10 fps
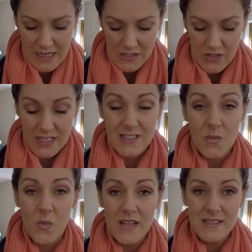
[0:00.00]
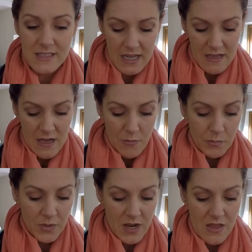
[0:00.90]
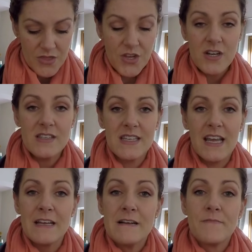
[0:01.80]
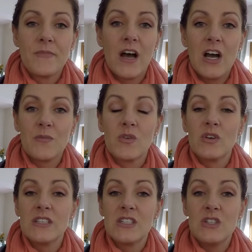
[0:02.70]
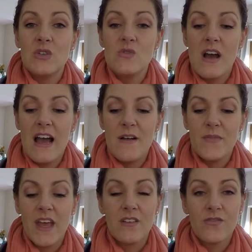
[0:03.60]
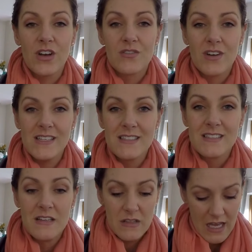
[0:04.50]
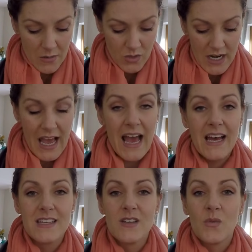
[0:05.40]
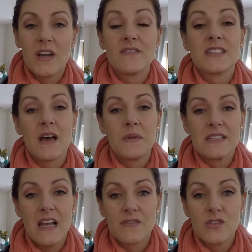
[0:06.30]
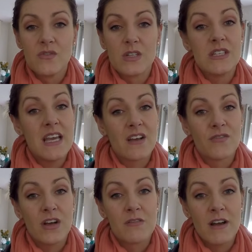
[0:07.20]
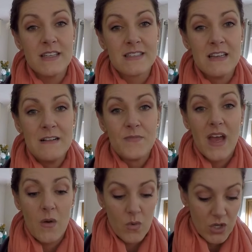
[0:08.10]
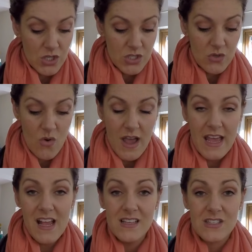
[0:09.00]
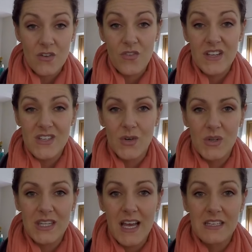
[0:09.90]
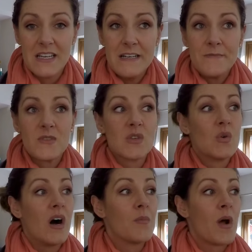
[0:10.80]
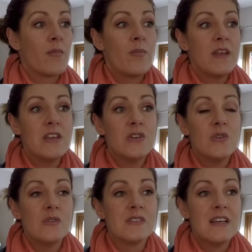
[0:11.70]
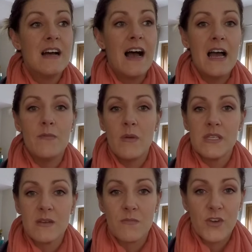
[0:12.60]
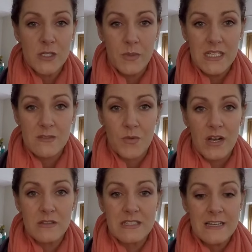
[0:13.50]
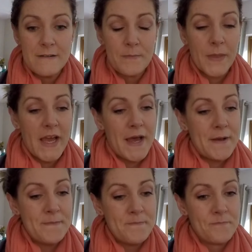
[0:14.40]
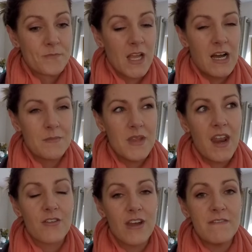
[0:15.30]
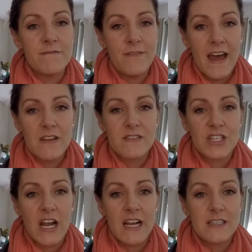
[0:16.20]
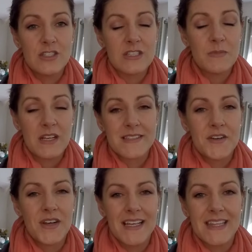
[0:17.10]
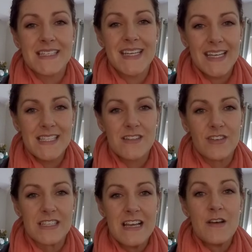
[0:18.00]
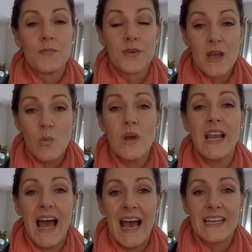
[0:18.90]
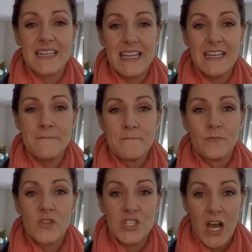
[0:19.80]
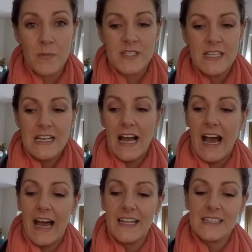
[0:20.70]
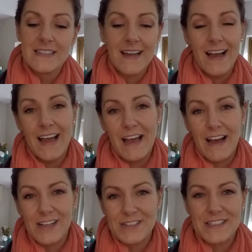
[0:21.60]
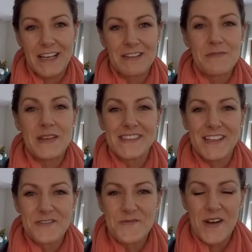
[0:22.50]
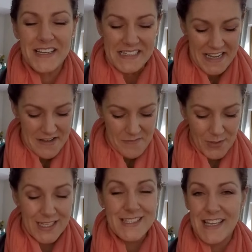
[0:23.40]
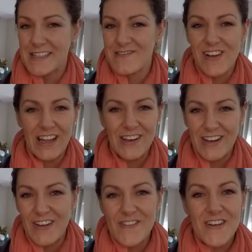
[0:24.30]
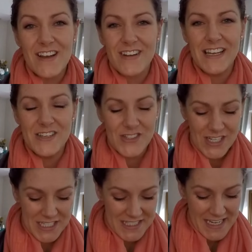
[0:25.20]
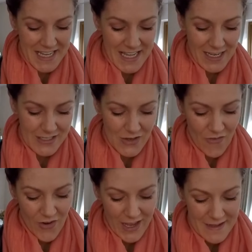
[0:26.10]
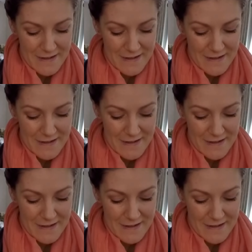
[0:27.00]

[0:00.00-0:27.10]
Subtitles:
So that's on Wednesday. But on Thursday I'm going to do egg fried rice, and I'm going to add whatever salmon is left over to the egg fried rice, and we're going to do a stir fry to go with that. So I'll probably use maybe some fresh bean sprouts. I'm not a great fan of chard just because I don't like the taste of it, but I will add it in chopped, and I'll just take out the bits I don't want. But it's really good and really nutritious in a stir fry.